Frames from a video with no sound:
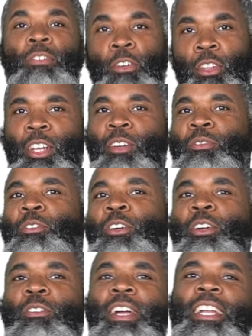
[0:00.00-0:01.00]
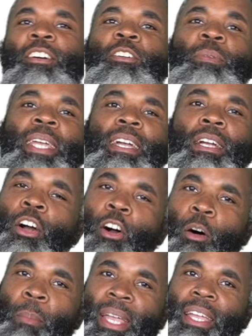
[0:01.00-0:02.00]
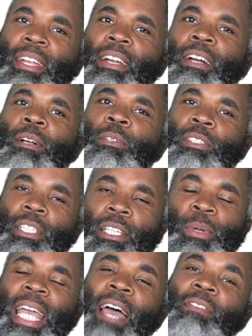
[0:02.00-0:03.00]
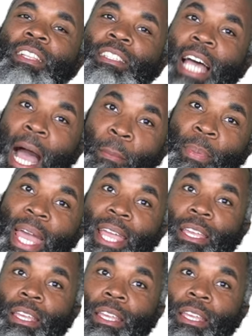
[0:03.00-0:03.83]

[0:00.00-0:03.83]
you're looking for a career in home care, call Medicare LLC. We have the top pay,